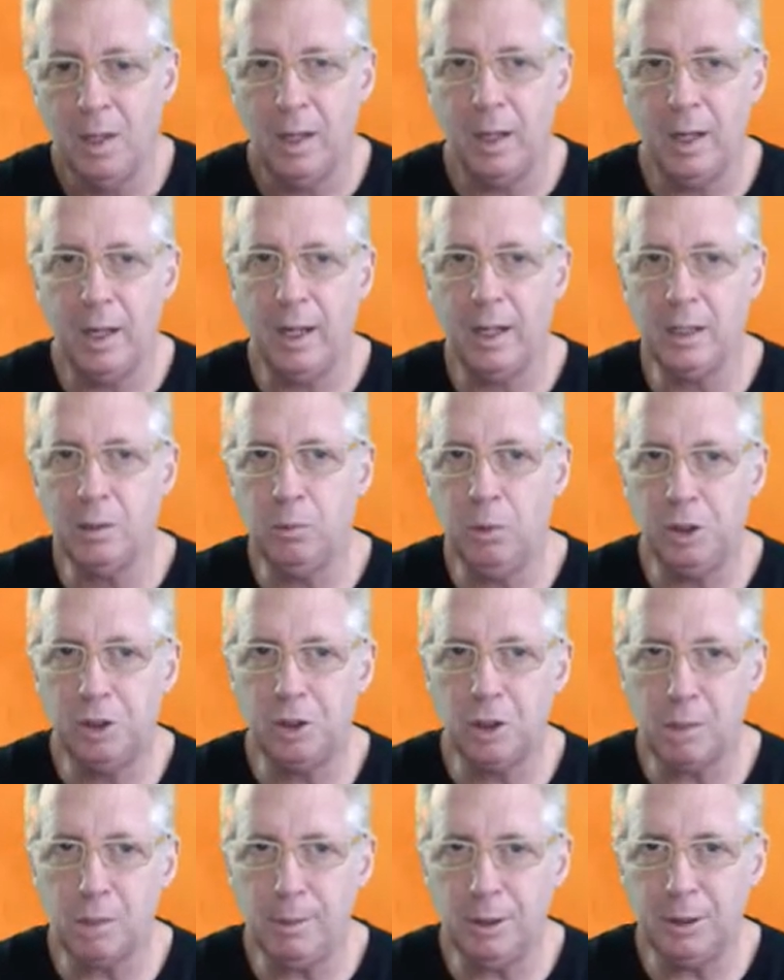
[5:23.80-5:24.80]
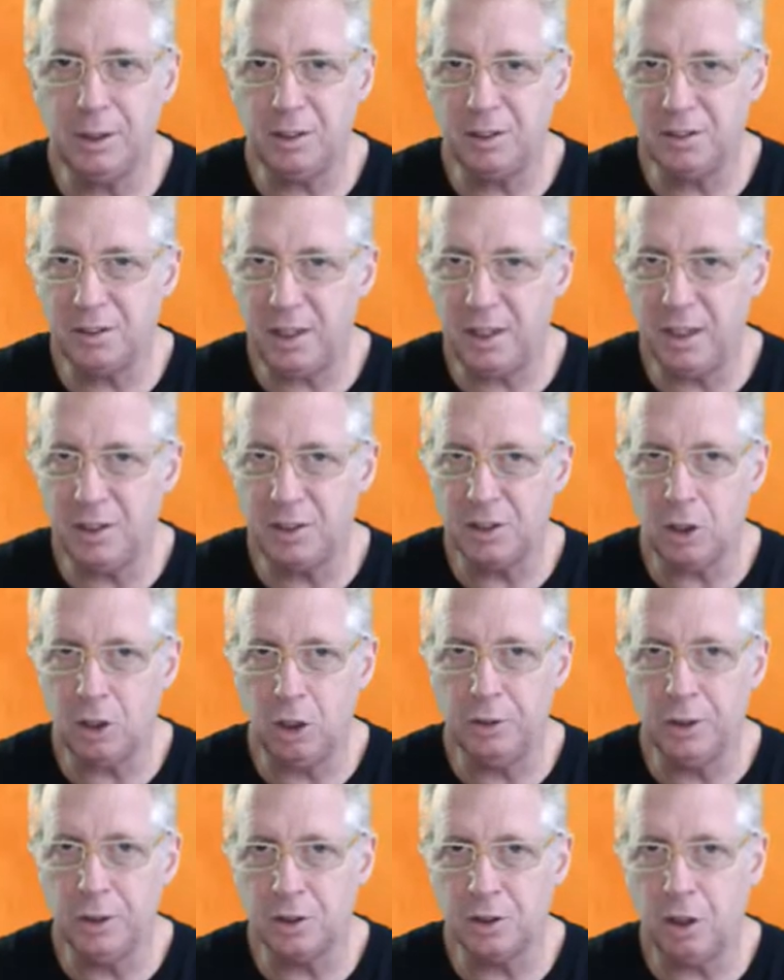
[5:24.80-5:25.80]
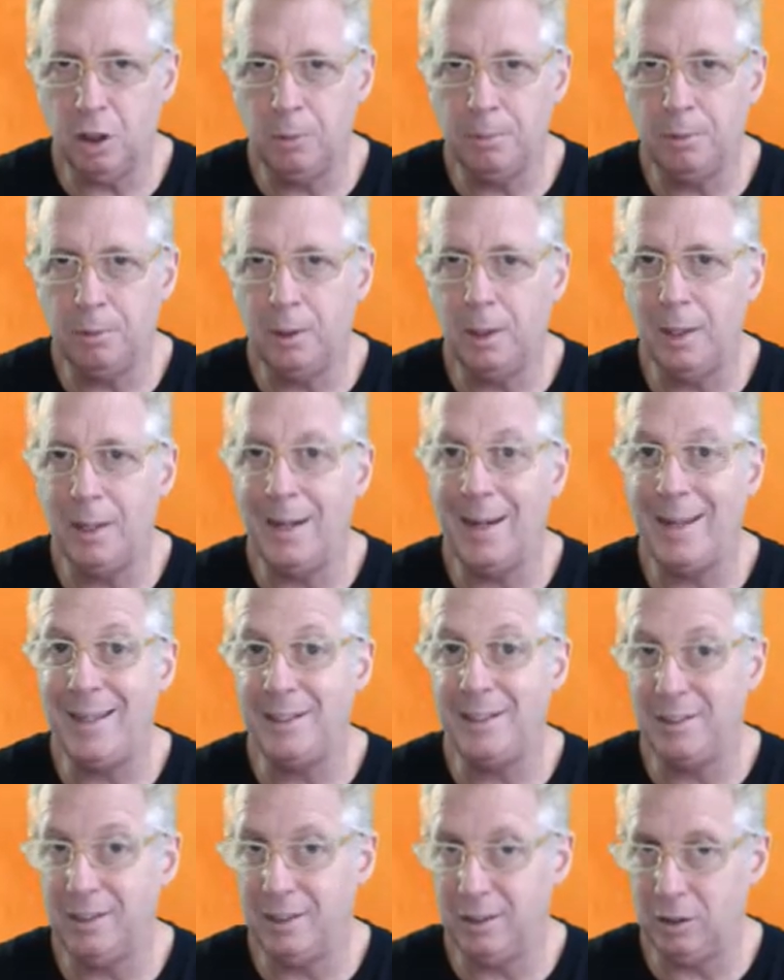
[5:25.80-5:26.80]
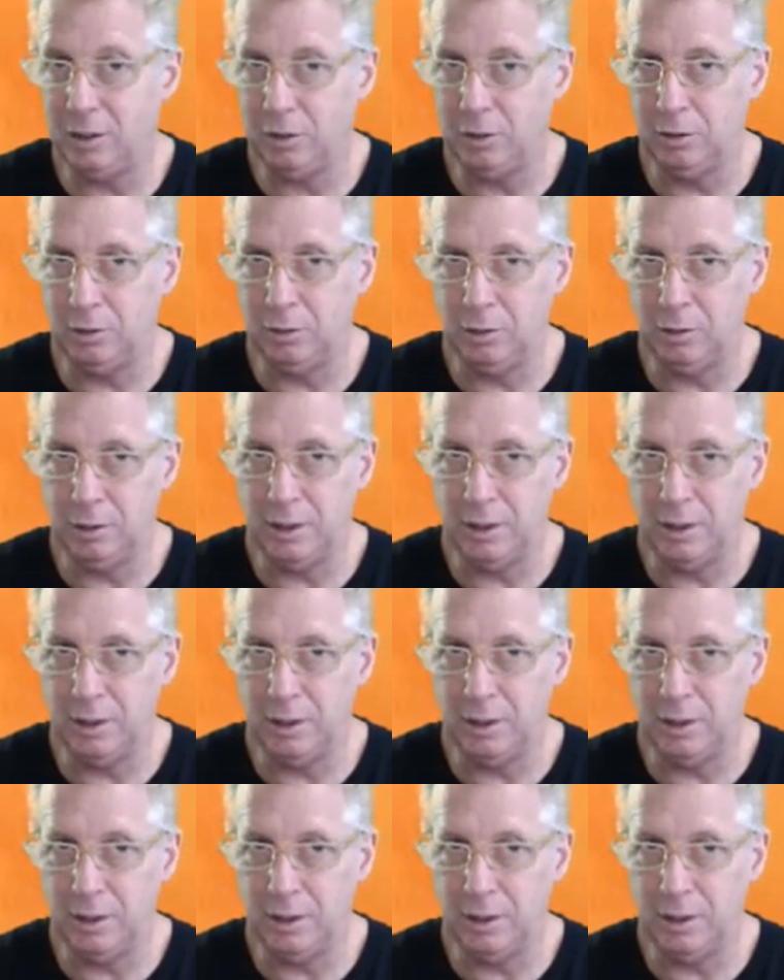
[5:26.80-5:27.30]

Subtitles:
And we'll talk about these things on the top later on.